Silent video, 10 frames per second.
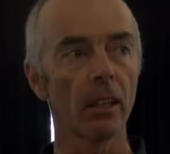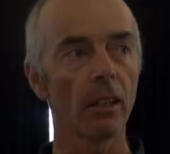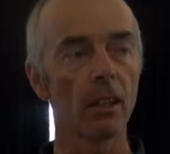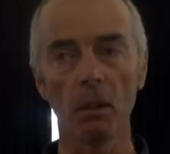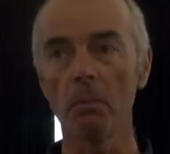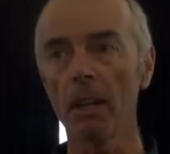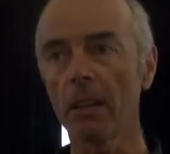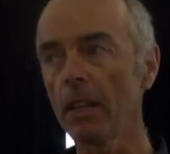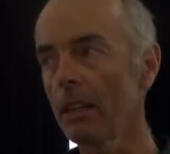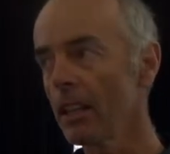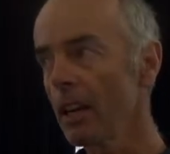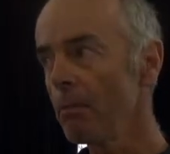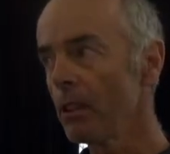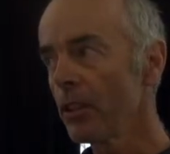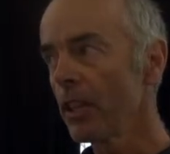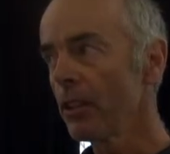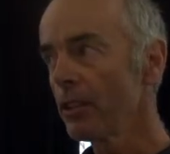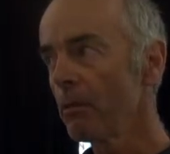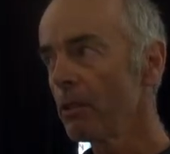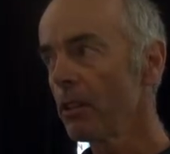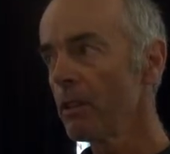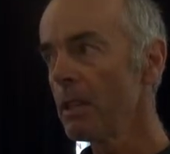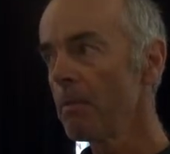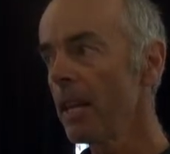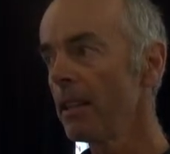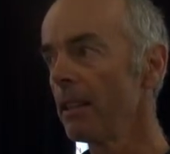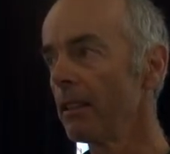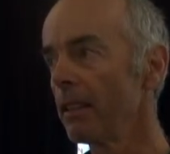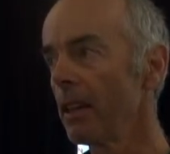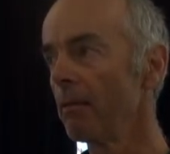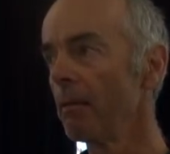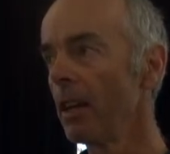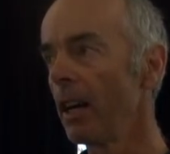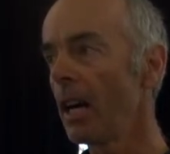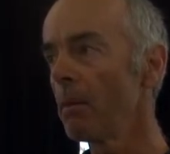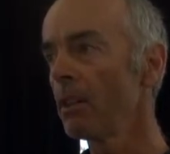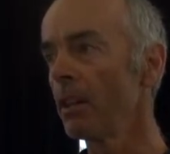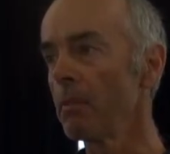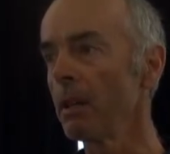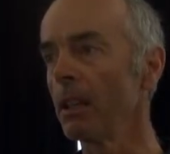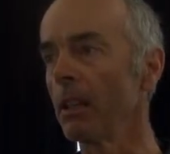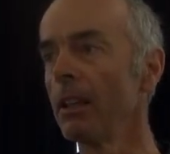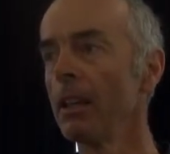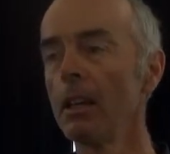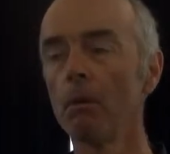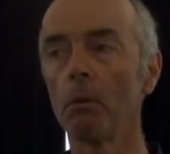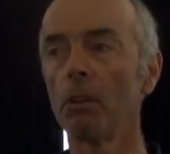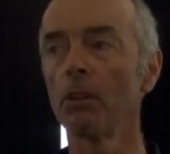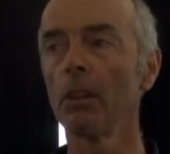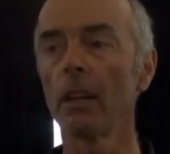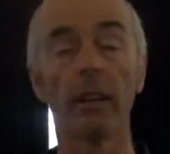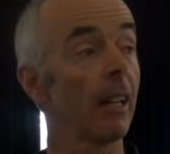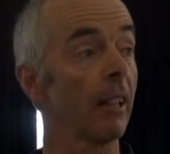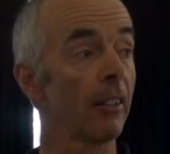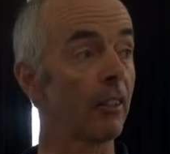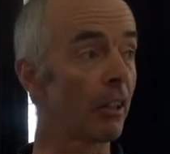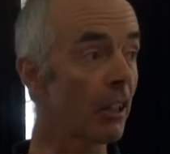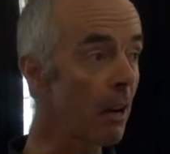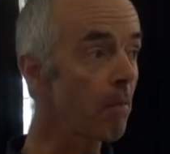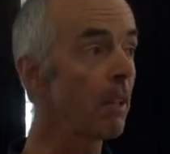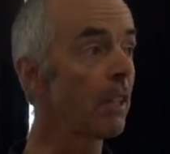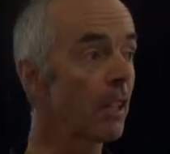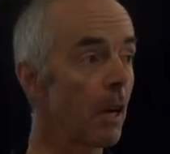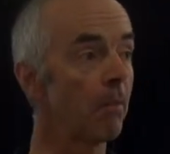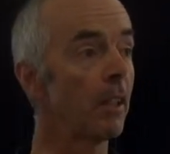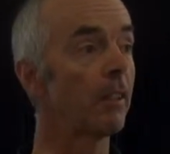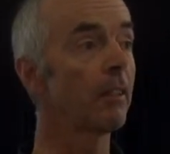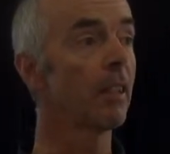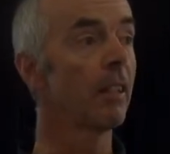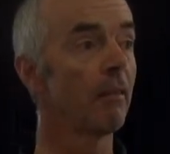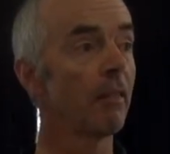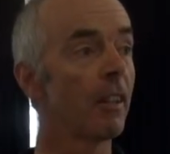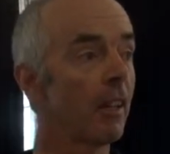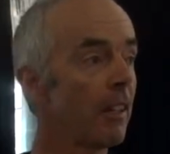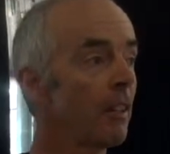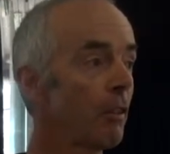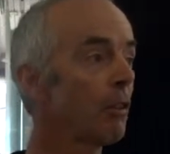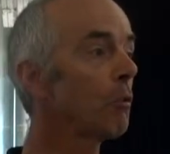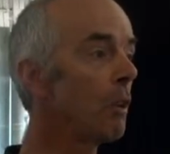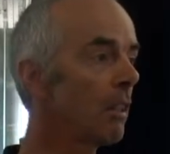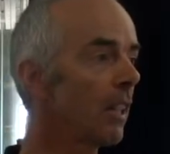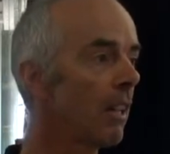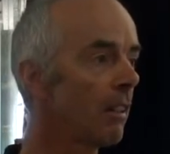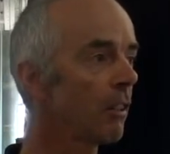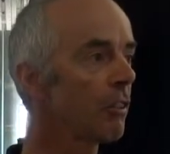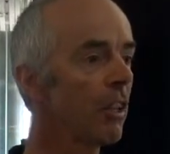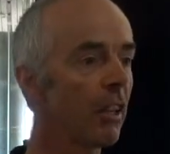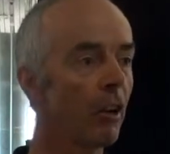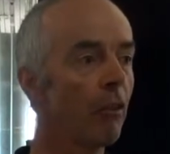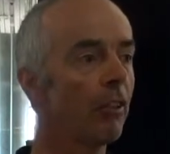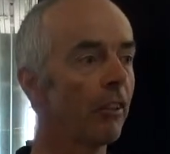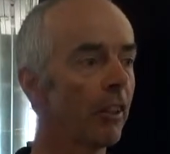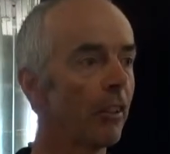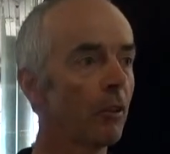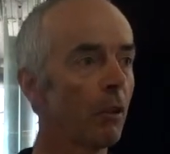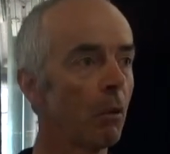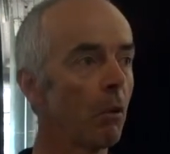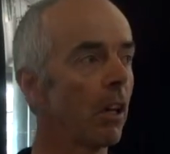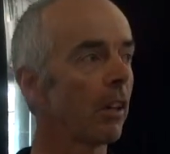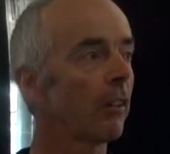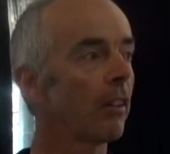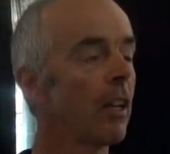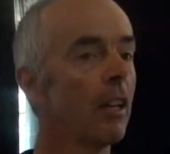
You might think the government's there as some sort of independent arbiter in the middle, but we soon learned that lesson. The government and the companies, they're just one together. They're sharing an office. That's the way it works.